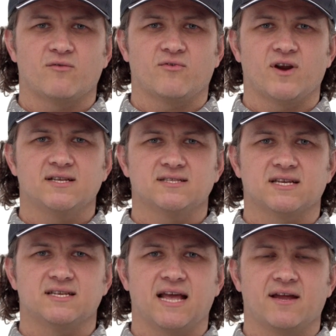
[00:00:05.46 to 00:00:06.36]
our friends
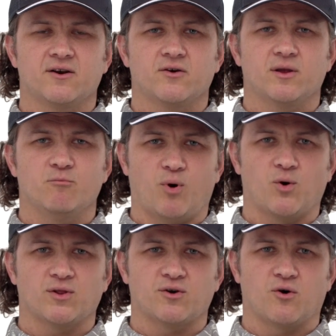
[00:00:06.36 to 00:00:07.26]
at Danner in
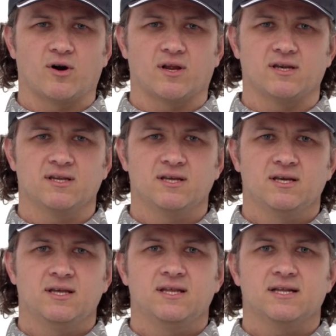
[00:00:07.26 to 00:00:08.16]
Portland, Oregon.
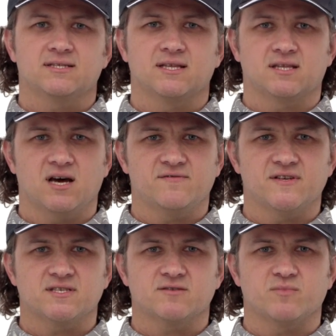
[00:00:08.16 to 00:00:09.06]
It's the
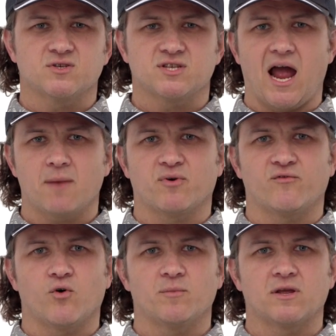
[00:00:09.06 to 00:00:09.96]
toughest, most
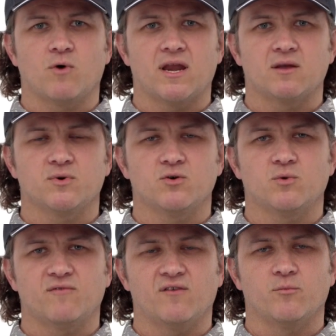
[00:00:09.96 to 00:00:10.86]
high-performing wading boot
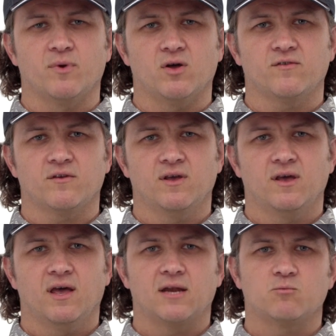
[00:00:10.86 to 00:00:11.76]
we've ever built,
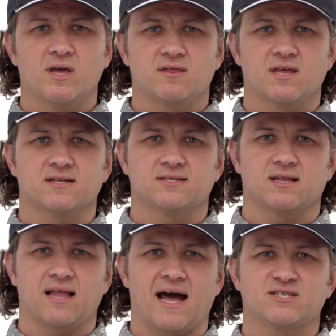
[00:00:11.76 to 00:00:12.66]
and we think it's the
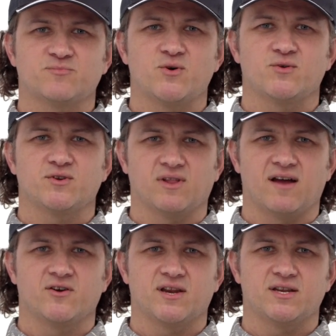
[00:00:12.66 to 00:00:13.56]
last boot you'll
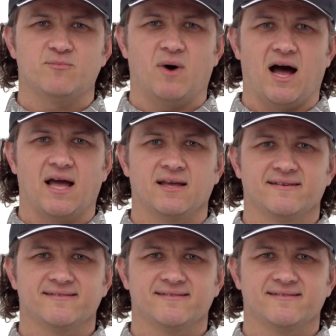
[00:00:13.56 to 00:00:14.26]
ever need to buy.